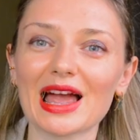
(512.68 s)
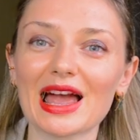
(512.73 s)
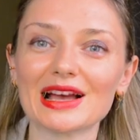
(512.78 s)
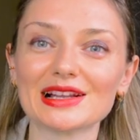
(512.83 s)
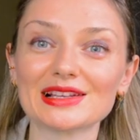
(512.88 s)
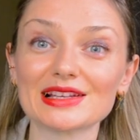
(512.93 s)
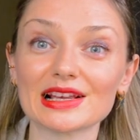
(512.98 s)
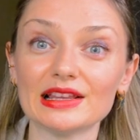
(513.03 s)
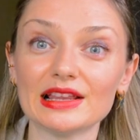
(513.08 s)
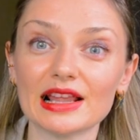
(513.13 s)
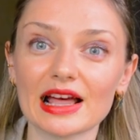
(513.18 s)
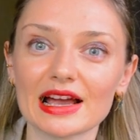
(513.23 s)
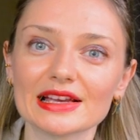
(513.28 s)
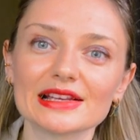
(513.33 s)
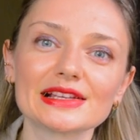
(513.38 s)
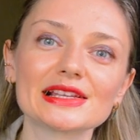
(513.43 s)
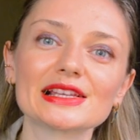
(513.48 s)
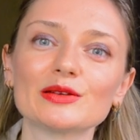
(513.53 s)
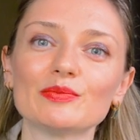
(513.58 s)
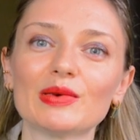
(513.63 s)
And
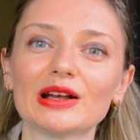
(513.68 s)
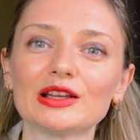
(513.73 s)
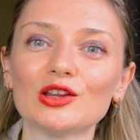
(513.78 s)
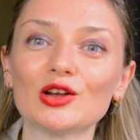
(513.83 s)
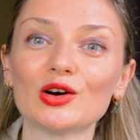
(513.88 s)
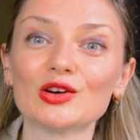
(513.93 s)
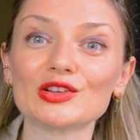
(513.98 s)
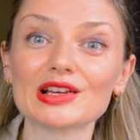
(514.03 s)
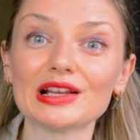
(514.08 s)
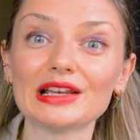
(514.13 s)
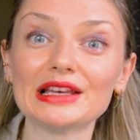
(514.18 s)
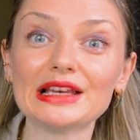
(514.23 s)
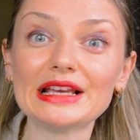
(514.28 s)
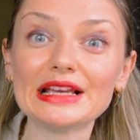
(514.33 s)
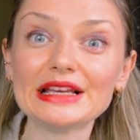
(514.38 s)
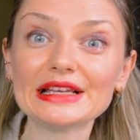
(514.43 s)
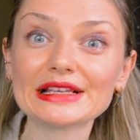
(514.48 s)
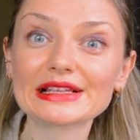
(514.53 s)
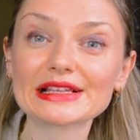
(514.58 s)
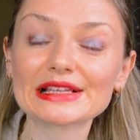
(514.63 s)
last but not
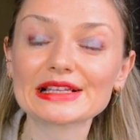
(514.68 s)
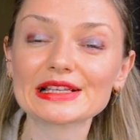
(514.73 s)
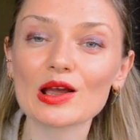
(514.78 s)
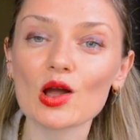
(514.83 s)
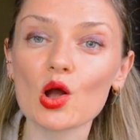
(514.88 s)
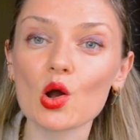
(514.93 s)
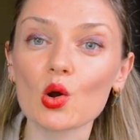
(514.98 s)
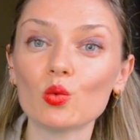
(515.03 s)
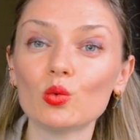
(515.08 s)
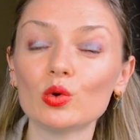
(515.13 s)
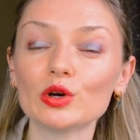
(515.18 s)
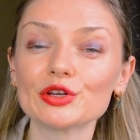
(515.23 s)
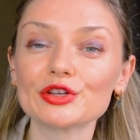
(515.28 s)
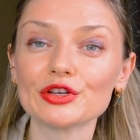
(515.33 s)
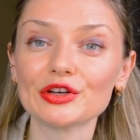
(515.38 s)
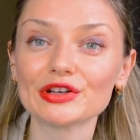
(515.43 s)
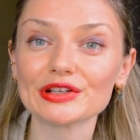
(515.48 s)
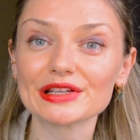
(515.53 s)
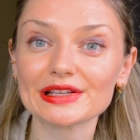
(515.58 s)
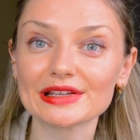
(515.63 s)
least, what's
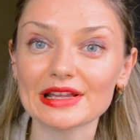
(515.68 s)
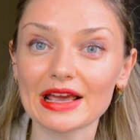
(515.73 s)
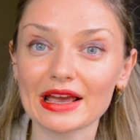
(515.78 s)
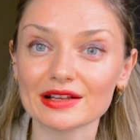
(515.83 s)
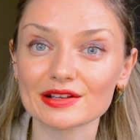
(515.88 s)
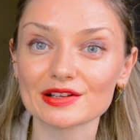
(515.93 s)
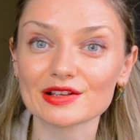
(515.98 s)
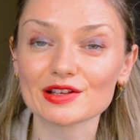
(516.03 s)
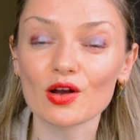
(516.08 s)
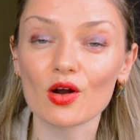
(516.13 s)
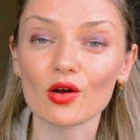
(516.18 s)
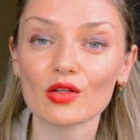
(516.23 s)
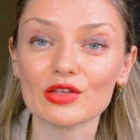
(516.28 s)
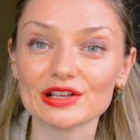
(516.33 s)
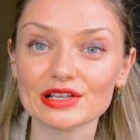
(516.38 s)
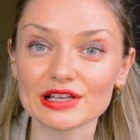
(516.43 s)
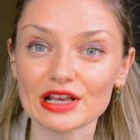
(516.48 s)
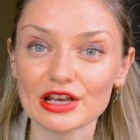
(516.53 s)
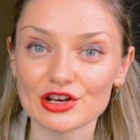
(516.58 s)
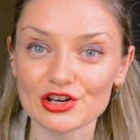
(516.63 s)
your stance on
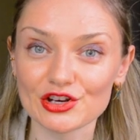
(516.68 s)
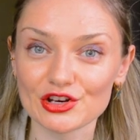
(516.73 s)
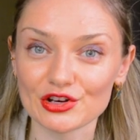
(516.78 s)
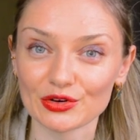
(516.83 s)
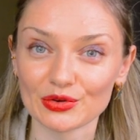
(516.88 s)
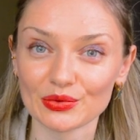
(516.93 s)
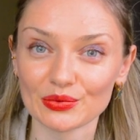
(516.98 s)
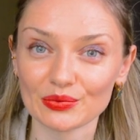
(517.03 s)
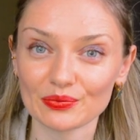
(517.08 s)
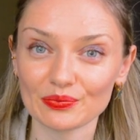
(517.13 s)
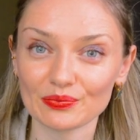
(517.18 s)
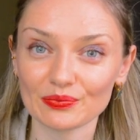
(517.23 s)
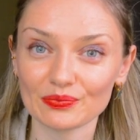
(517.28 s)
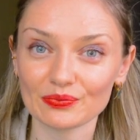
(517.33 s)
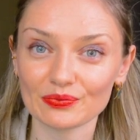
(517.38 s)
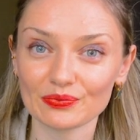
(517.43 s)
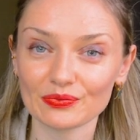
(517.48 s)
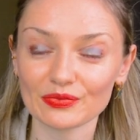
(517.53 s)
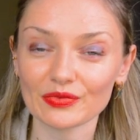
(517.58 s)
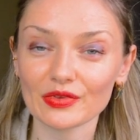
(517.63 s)
this issue?
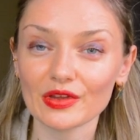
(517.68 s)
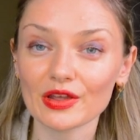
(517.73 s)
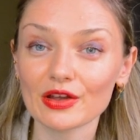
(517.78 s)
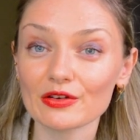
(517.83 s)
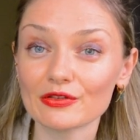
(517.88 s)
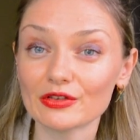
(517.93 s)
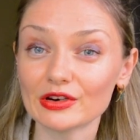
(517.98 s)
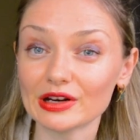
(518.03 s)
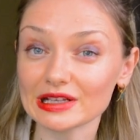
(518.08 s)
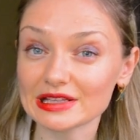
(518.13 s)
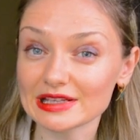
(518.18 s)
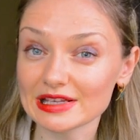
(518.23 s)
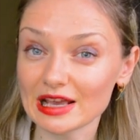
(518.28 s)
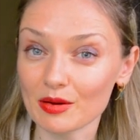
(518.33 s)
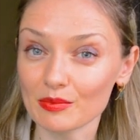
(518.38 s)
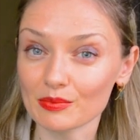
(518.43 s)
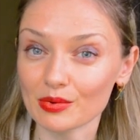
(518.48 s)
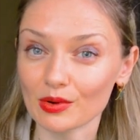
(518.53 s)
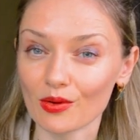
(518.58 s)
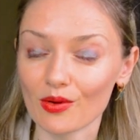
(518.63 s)
For
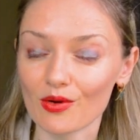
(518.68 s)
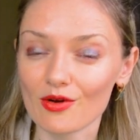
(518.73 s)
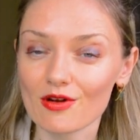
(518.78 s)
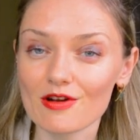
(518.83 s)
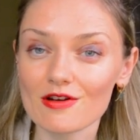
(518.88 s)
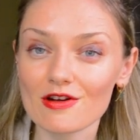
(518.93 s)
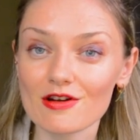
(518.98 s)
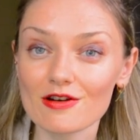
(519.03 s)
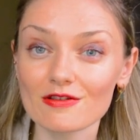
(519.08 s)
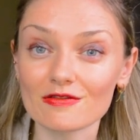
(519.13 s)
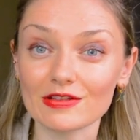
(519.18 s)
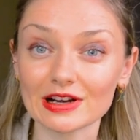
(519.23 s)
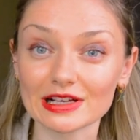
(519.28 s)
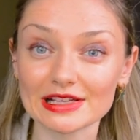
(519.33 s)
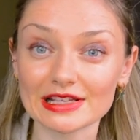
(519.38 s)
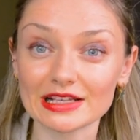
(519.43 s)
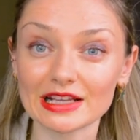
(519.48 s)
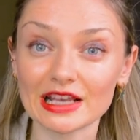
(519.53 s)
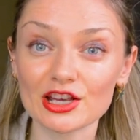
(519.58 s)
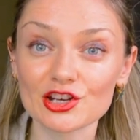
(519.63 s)
example,
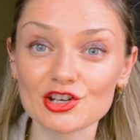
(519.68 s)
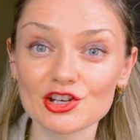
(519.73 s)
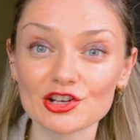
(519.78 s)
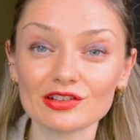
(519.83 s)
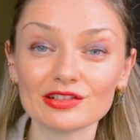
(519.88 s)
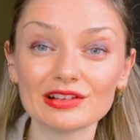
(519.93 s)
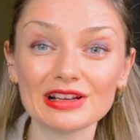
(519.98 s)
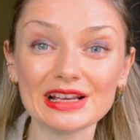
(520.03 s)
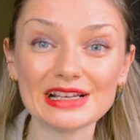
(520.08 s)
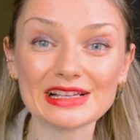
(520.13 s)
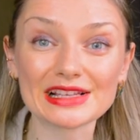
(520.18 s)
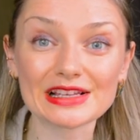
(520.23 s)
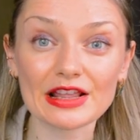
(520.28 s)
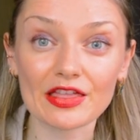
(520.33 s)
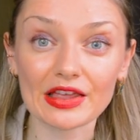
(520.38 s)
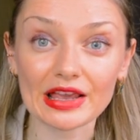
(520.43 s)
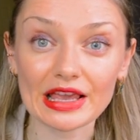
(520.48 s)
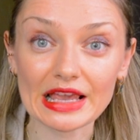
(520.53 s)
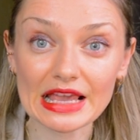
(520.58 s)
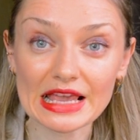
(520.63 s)
vaccination is
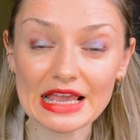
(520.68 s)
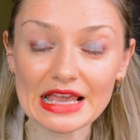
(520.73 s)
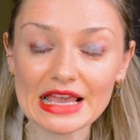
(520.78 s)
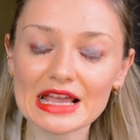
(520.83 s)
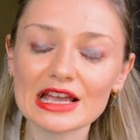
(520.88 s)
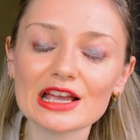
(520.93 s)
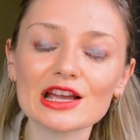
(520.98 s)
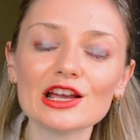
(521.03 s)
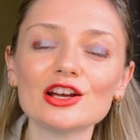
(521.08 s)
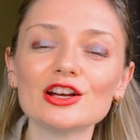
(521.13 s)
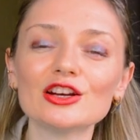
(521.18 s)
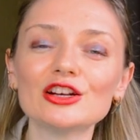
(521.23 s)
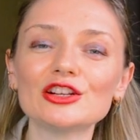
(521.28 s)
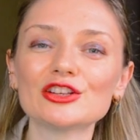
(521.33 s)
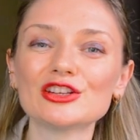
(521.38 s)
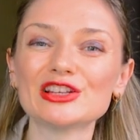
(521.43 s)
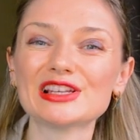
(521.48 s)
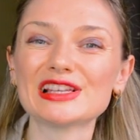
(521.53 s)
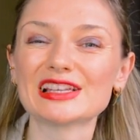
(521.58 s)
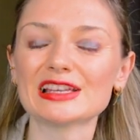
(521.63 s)
the key
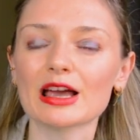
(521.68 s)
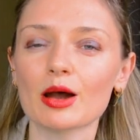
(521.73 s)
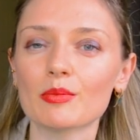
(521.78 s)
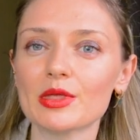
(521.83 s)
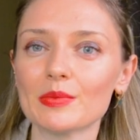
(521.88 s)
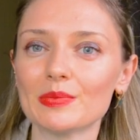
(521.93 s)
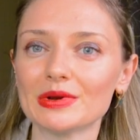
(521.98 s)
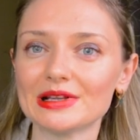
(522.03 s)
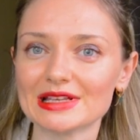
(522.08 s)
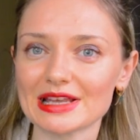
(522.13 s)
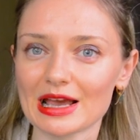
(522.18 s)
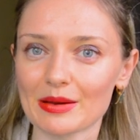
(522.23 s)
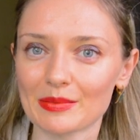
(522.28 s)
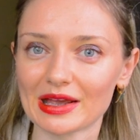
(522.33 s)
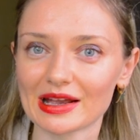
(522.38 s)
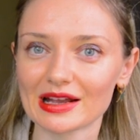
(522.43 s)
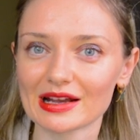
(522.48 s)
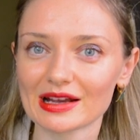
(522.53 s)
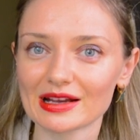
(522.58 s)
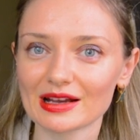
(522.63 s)
to stop the
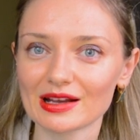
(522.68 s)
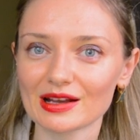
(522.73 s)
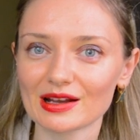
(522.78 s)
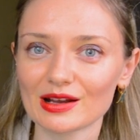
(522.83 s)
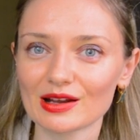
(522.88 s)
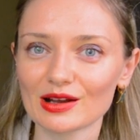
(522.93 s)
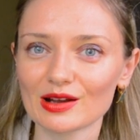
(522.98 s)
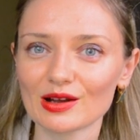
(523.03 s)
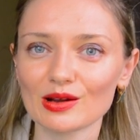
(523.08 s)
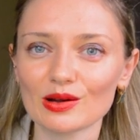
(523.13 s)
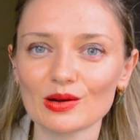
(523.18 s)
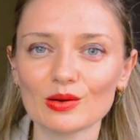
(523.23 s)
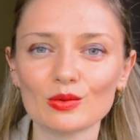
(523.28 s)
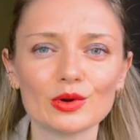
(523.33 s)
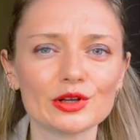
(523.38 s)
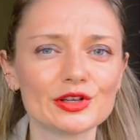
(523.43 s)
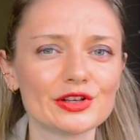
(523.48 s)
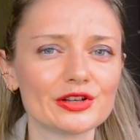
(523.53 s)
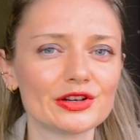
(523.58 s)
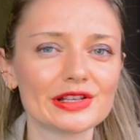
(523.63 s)
pandemic.
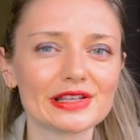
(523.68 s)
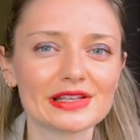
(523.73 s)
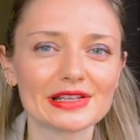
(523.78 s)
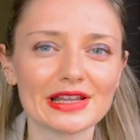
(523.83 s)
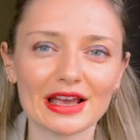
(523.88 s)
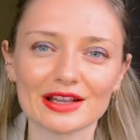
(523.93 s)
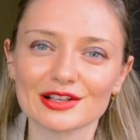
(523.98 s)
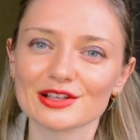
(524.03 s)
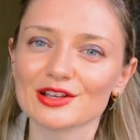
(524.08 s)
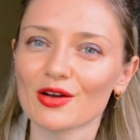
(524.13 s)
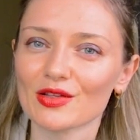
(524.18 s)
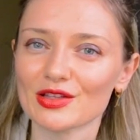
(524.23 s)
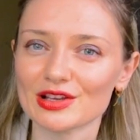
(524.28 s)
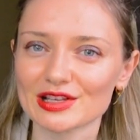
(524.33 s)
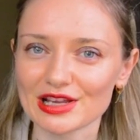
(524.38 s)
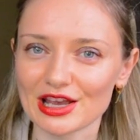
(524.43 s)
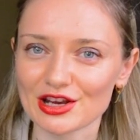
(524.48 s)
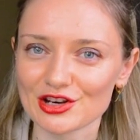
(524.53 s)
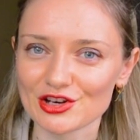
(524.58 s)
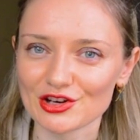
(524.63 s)
What's your stance on
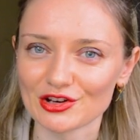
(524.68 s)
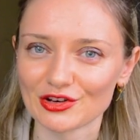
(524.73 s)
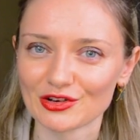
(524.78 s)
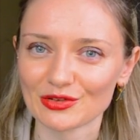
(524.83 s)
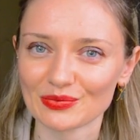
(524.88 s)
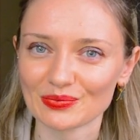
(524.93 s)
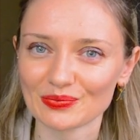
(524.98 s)
this issue?